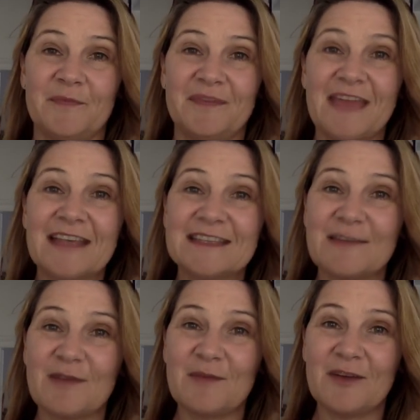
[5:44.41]
Thanks,
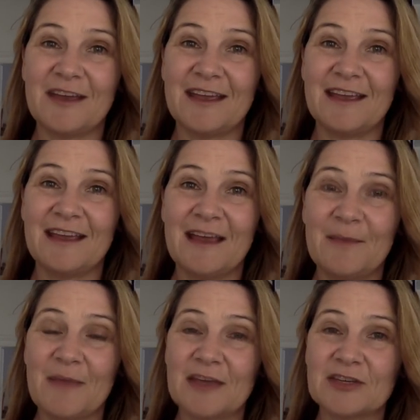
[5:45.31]
everybody.
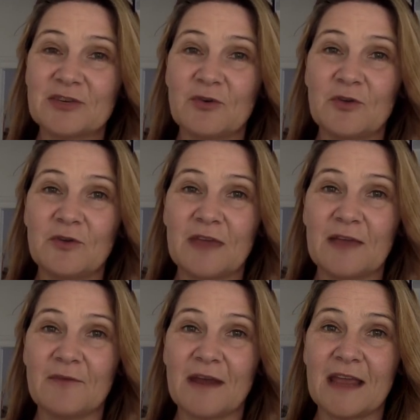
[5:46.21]
Make sure you
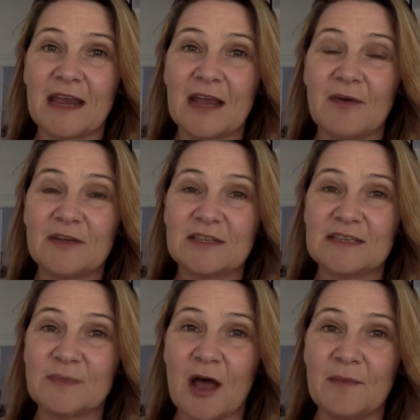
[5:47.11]
keep running any questions
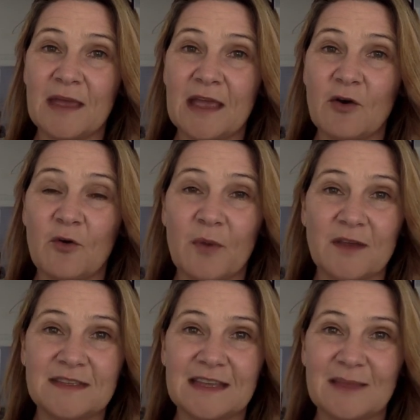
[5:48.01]
by me or
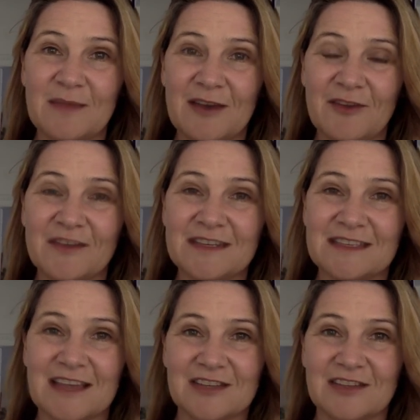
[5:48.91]
posting them here on the
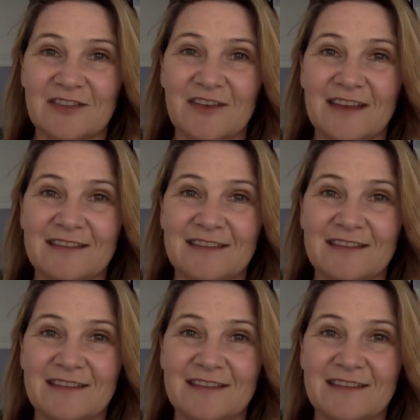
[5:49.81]
discussion thread.